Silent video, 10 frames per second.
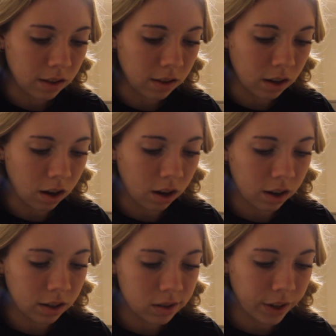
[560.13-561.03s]
is not
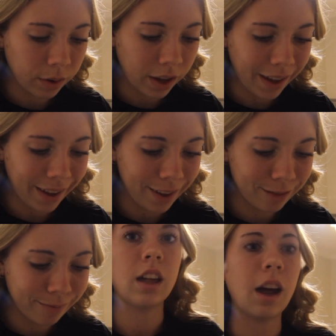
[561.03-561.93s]
okay.
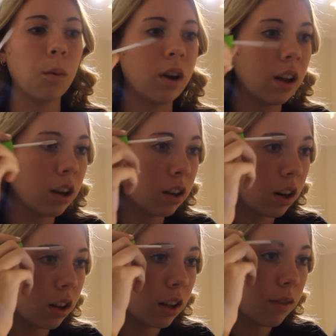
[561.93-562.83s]
And I would
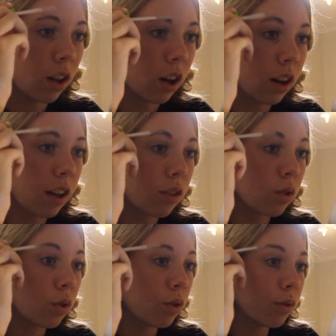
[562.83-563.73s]
literally vlog at
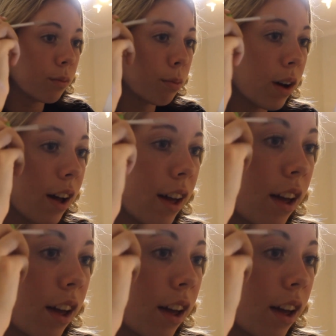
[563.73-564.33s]
school, but